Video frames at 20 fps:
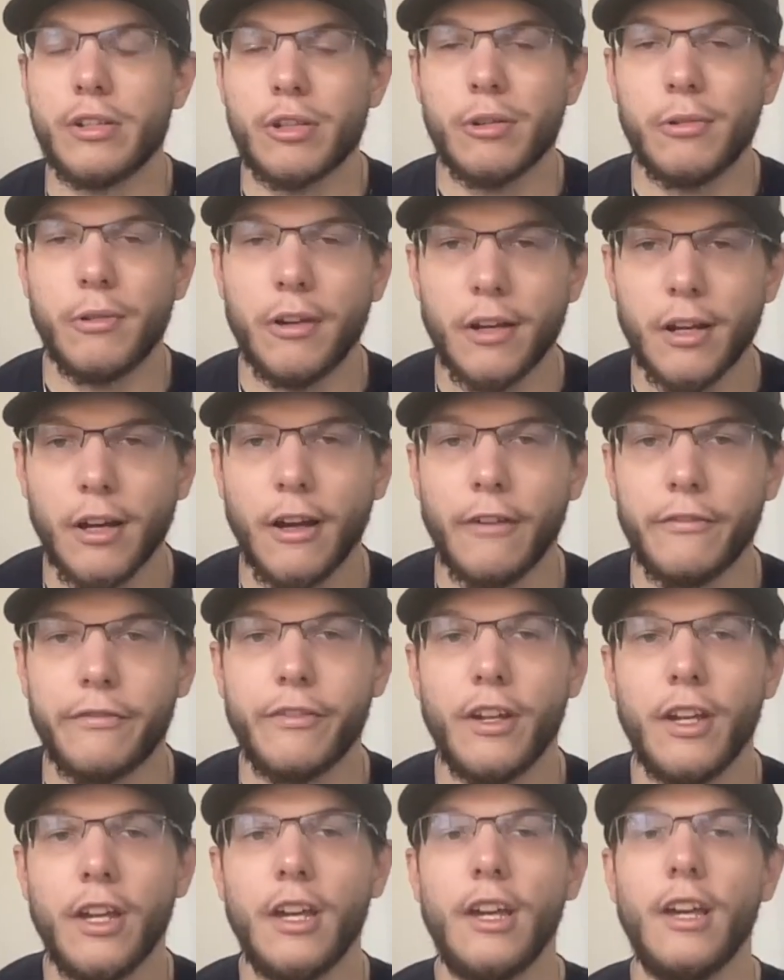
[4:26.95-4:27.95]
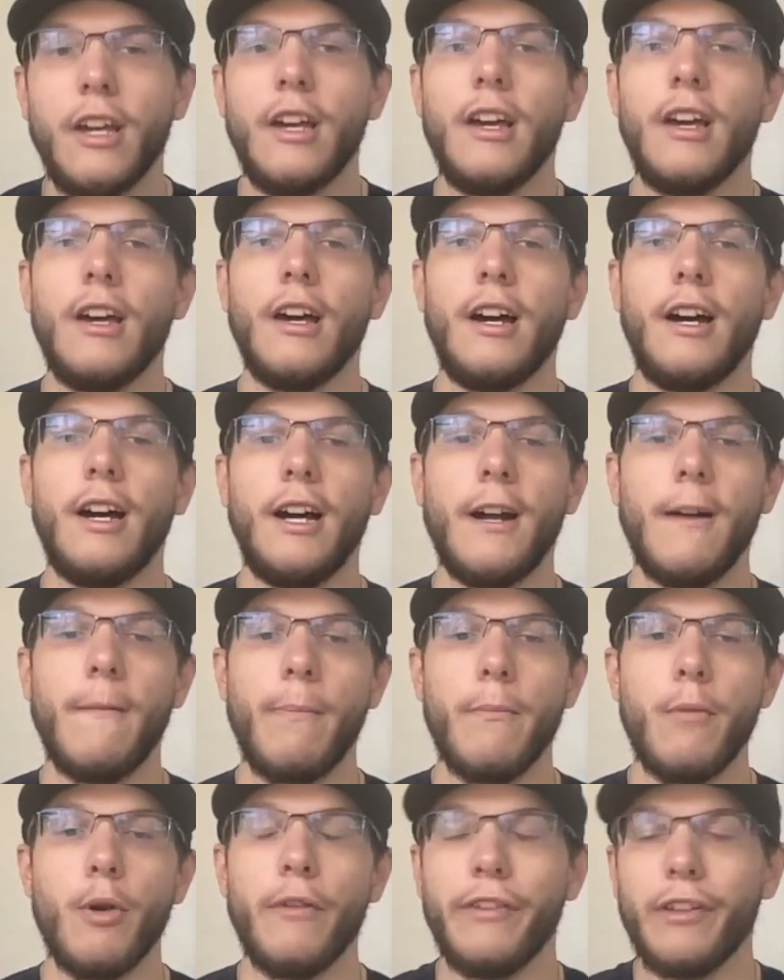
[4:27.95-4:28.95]
soon enough.
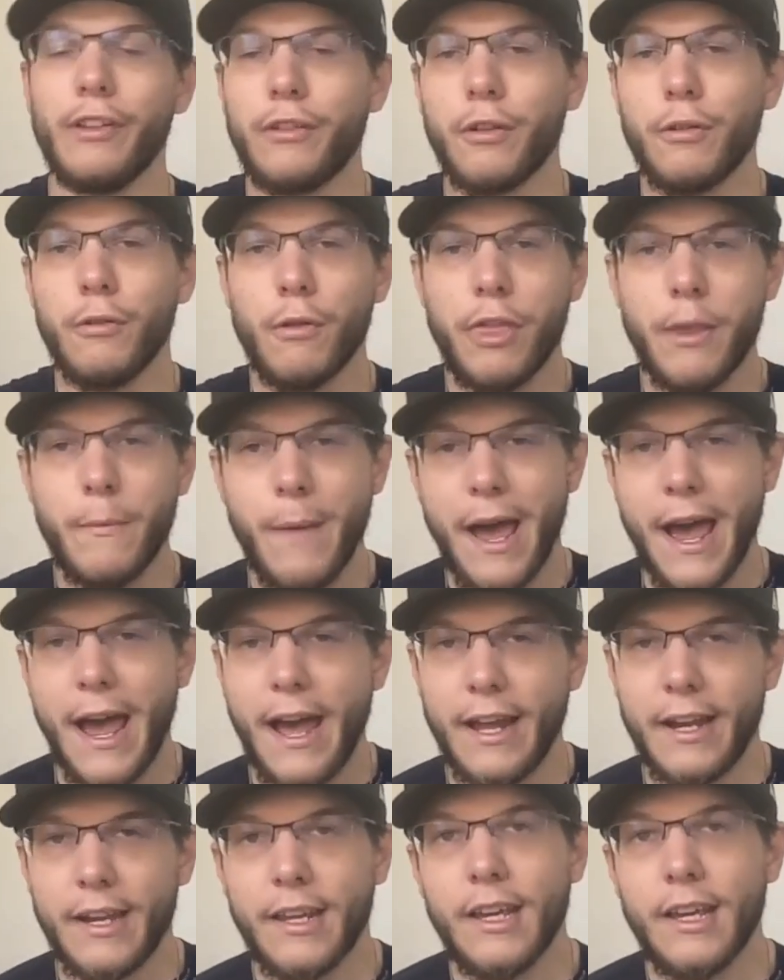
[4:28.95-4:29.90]
Moving to the bad.